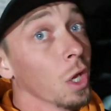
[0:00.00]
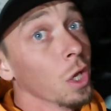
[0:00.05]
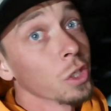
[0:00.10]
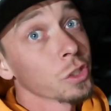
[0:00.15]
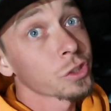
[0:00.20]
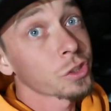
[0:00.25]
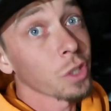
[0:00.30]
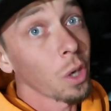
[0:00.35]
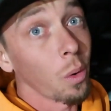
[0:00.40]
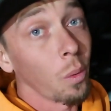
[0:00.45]

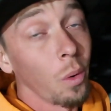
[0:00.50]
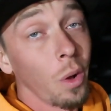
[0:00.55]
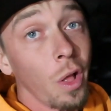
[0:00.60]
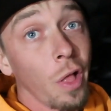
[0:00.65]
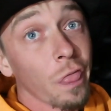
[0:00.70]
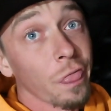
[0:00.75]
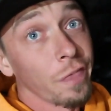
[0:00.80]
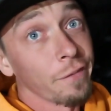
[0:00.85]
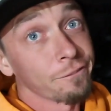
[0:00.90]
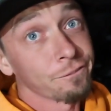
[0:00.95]
So
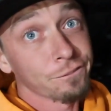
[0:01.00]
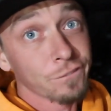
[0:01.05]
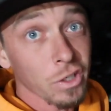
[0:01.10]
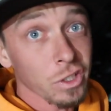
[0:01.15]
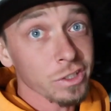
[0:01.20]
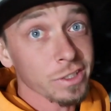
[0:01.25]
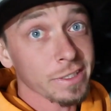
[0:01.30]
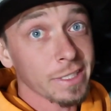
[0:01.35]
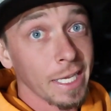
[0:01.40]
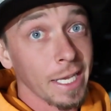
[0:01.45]
the
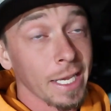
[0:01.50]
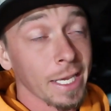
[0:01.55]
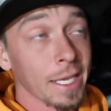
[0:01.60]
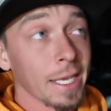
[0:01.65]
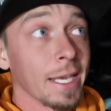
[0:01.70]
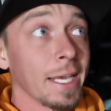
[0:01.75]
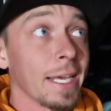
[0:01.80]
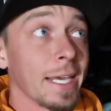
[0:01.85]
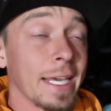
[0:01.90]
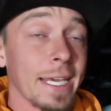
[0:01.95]
first thing
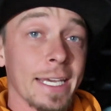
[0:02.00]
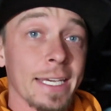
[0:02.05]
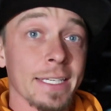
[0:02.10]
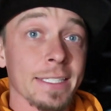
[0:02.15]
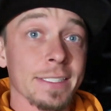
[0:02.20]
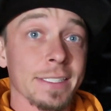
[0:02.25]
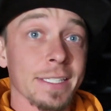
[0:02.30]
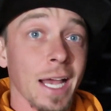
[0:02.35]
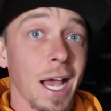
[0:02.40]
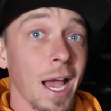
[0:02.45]

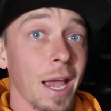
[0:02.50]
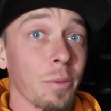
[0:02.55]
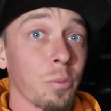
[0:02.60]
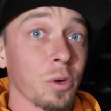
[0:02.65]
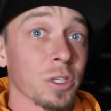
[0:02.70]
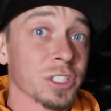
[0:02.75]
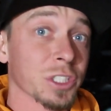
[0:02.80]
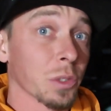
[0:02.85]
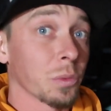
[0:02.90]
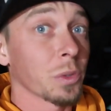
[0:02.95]
is I
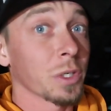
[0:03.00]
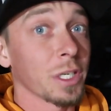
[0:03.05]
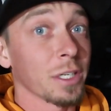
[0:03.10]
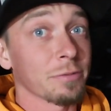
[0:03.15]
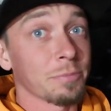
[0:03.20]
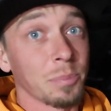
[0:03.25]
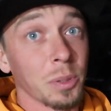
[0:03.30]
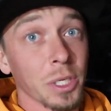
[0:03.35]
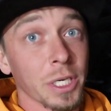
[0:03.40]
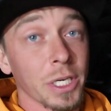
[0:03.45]
wish I wouldn't
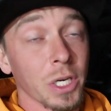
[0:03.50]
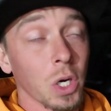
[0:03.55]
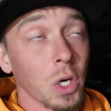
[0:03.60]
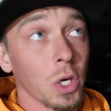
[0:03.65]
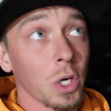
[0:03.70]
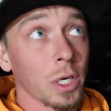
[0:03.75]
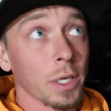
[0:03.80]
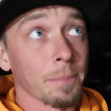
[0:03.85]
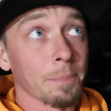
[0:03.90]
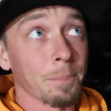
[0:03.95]
have put it
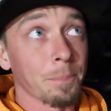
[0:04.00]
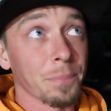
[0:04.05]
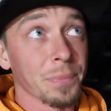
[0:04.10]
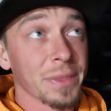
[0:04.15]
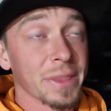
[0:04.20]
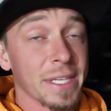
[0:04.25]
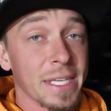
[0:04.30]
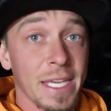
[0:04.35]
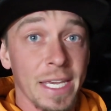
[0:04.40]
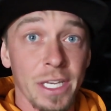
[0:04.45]
on
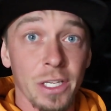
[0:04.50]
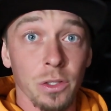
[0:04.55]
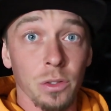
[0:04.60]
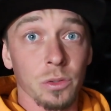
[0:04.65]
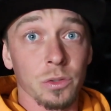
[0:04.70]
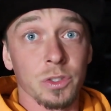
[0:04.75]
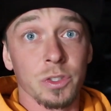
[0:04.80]
the hill.